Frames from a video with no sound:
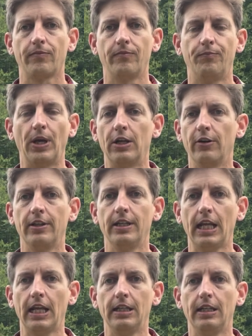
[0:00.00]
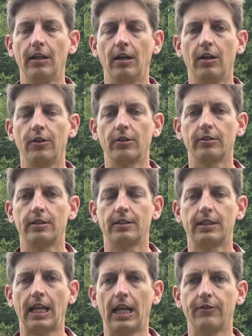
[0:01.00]
better than any other
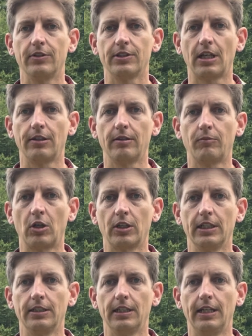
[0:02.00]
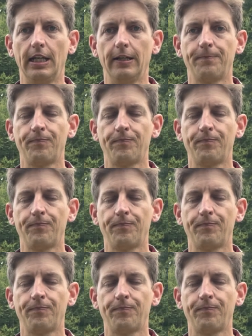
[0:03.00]
canvas on the market today.